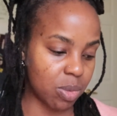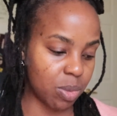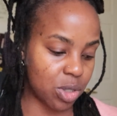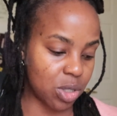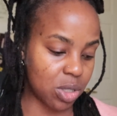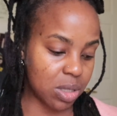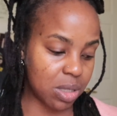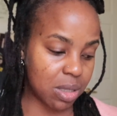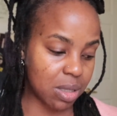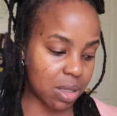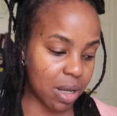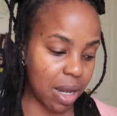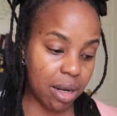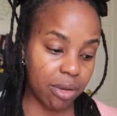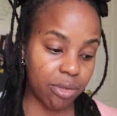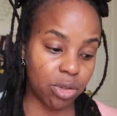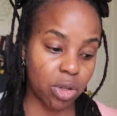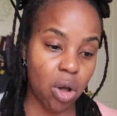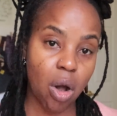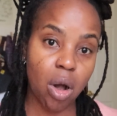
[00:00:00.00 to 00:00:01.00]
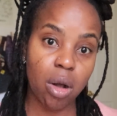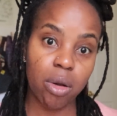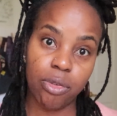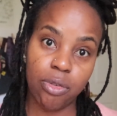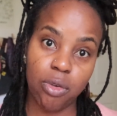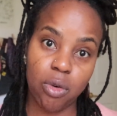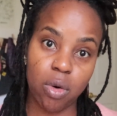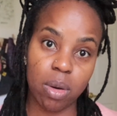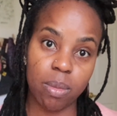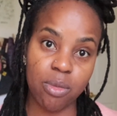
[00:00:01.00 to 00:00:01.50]
which is this kind of long
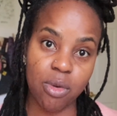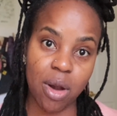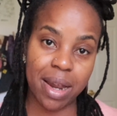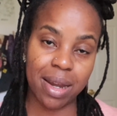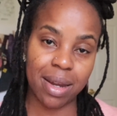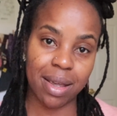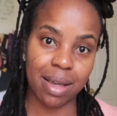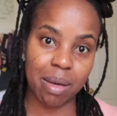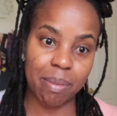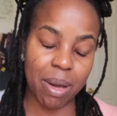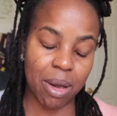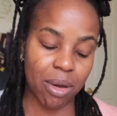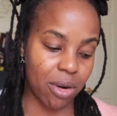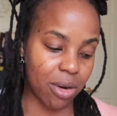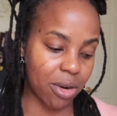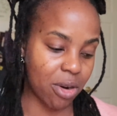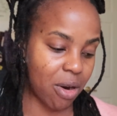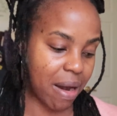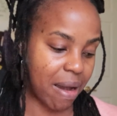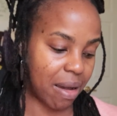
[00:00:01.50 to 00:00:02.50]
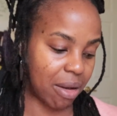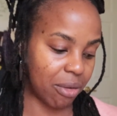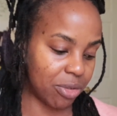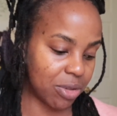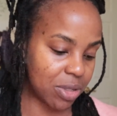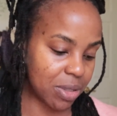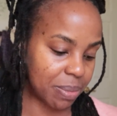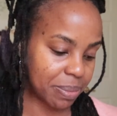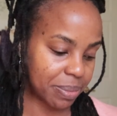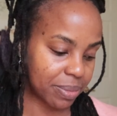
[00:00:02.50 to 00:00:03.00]
form writing about our craft.